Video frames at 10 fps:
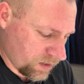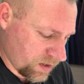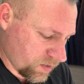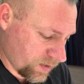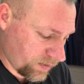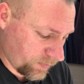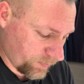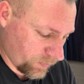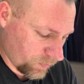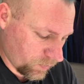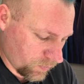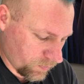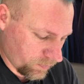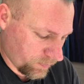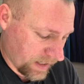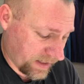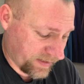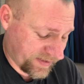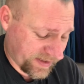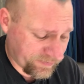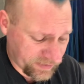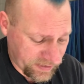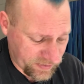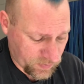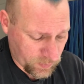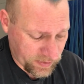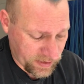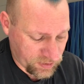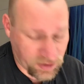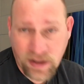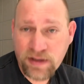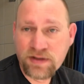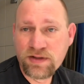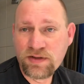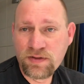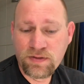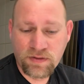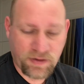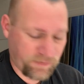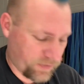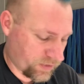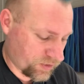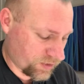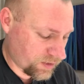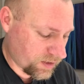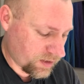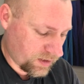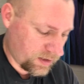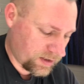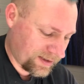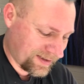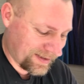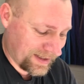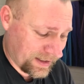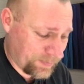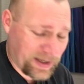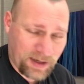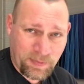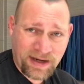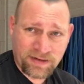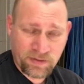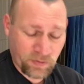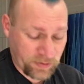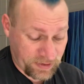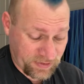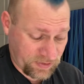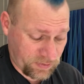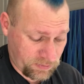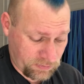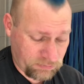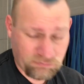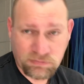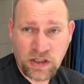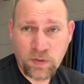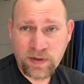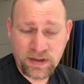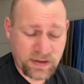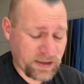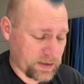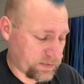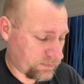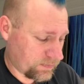Well, back in the 70s, when they tried to do the conversion, they didn't make it mandatory, so nobody did.